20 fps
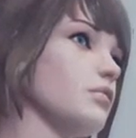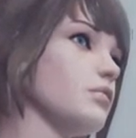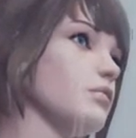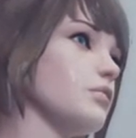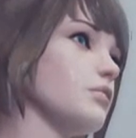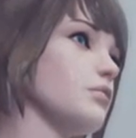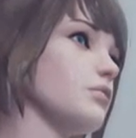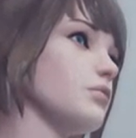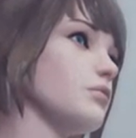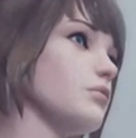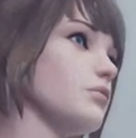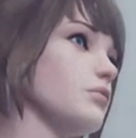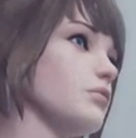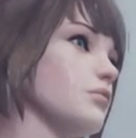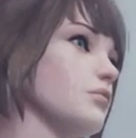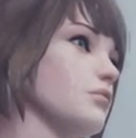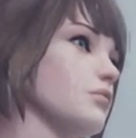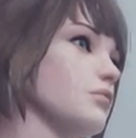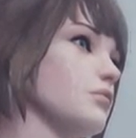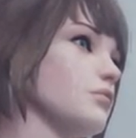
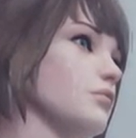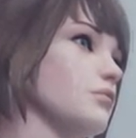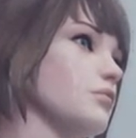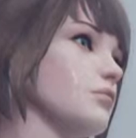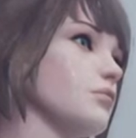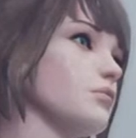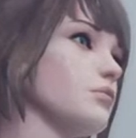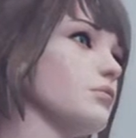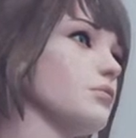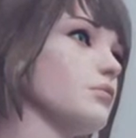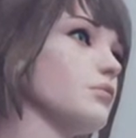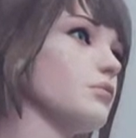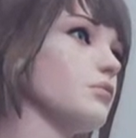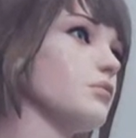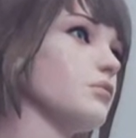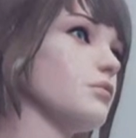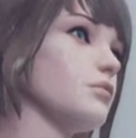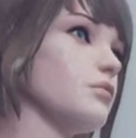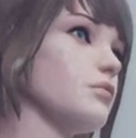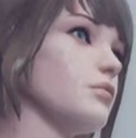
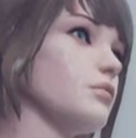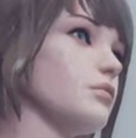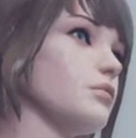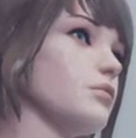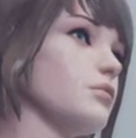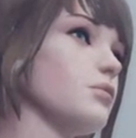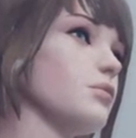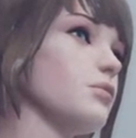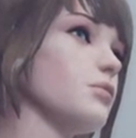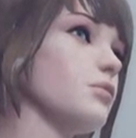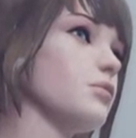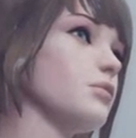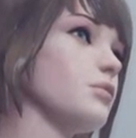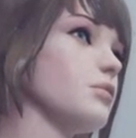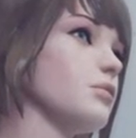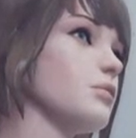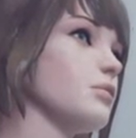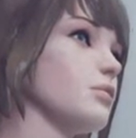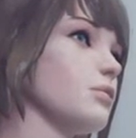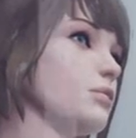
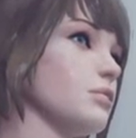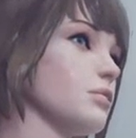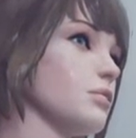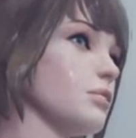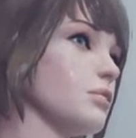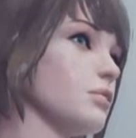No one is speaking in this clip.